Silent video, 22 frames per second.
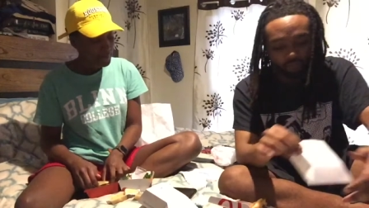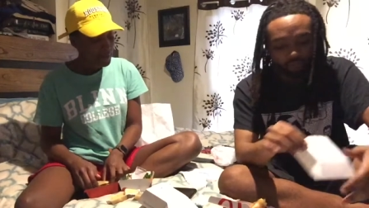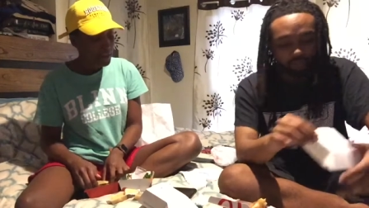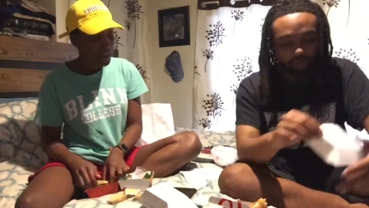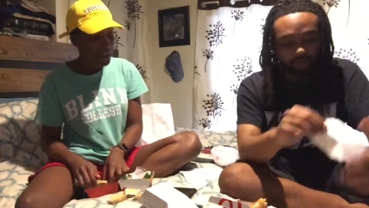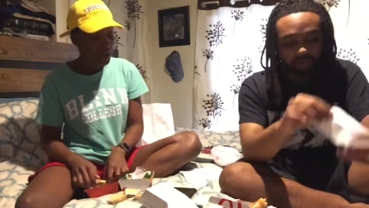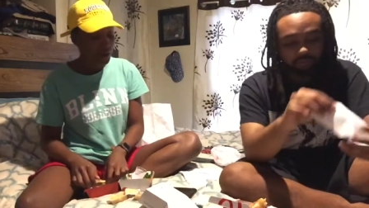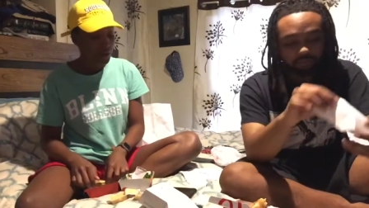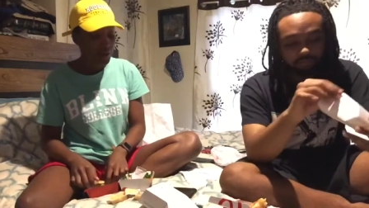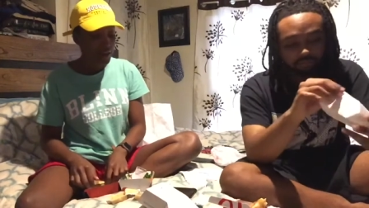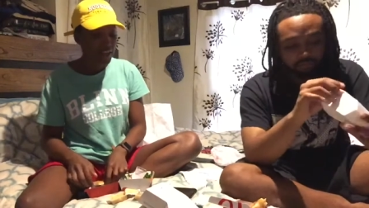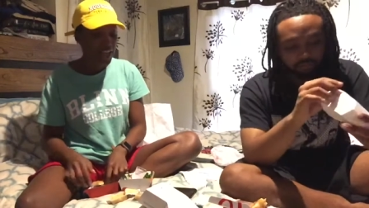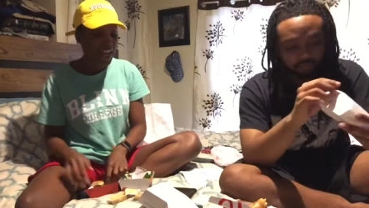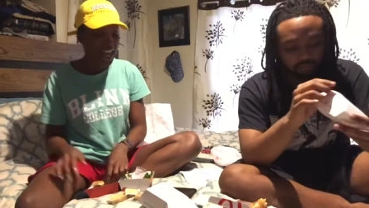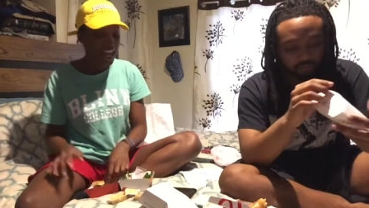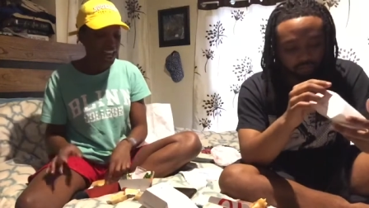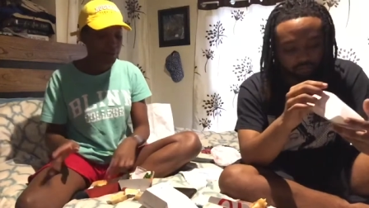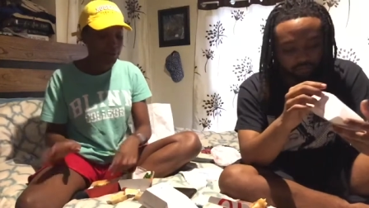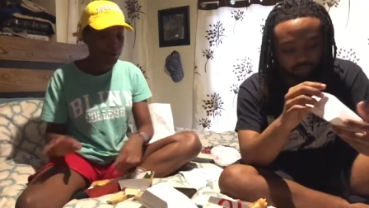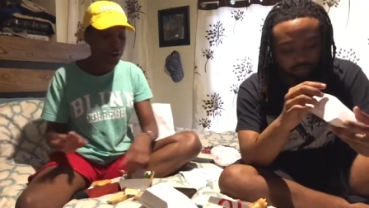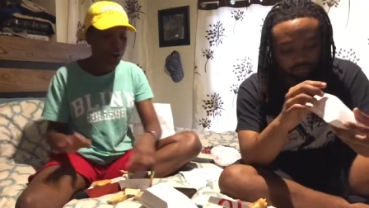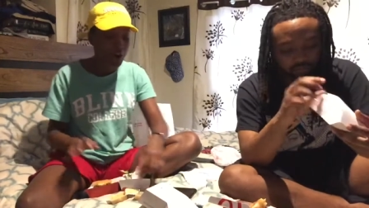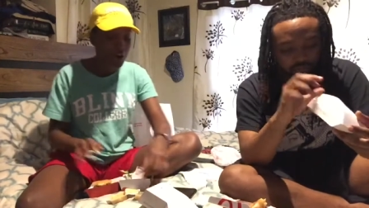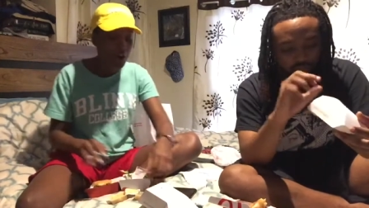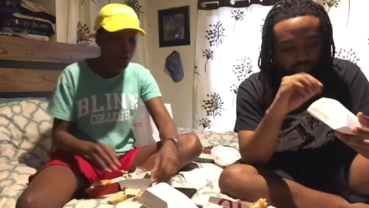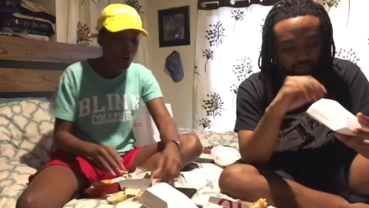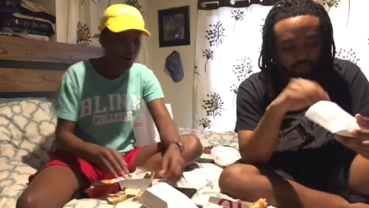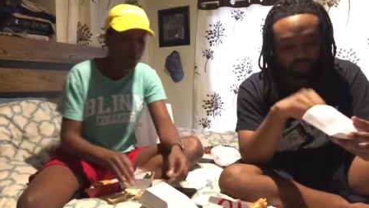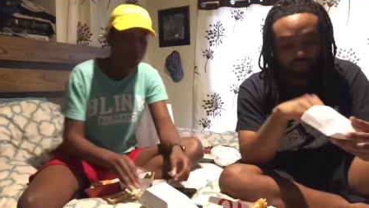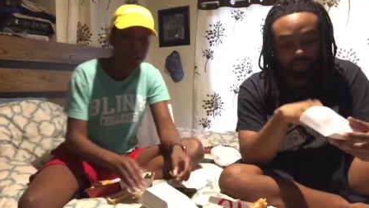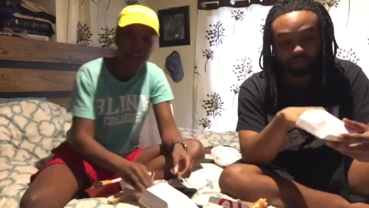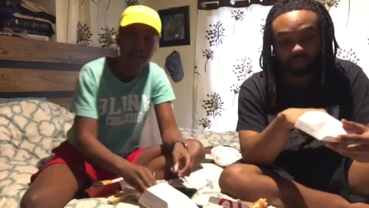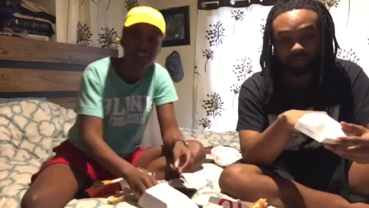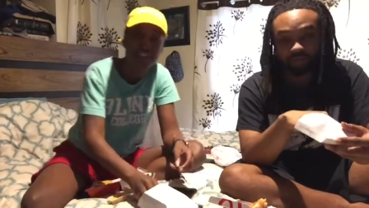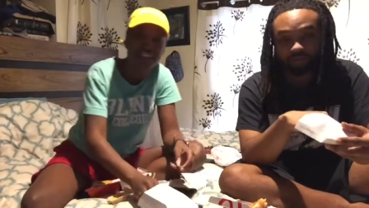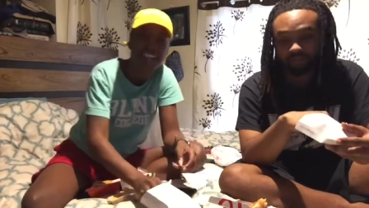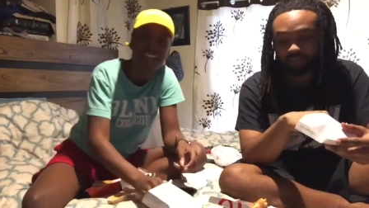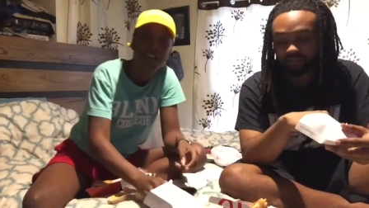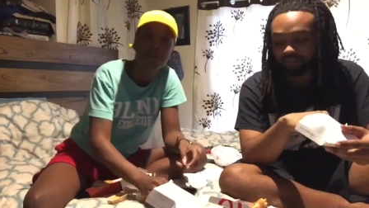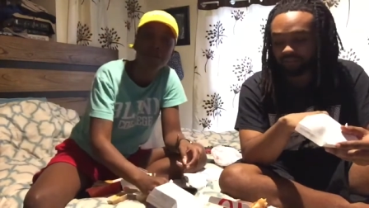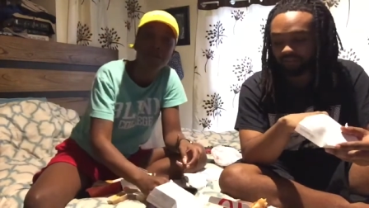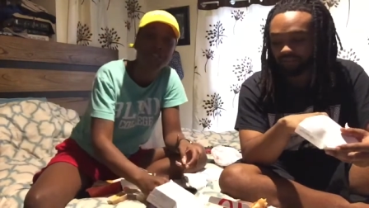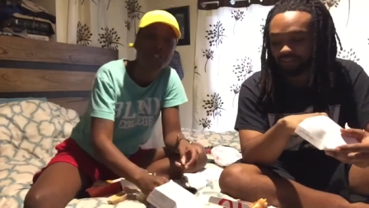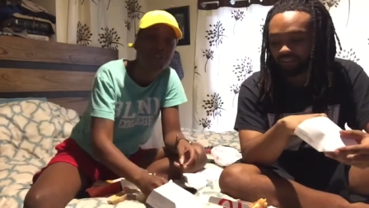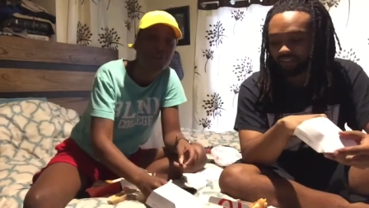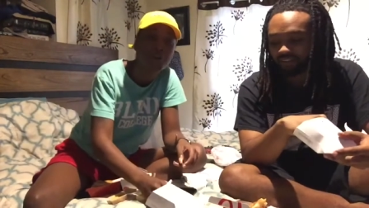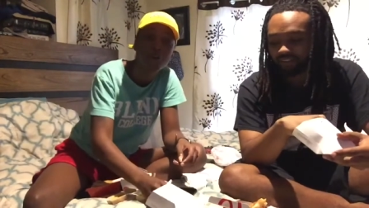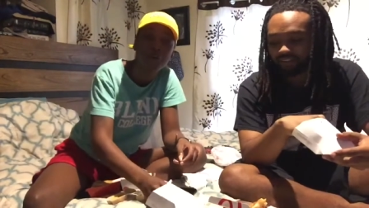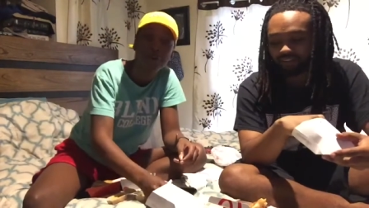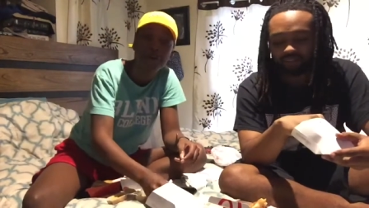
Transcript: But yeah, we came home. Everything was cool.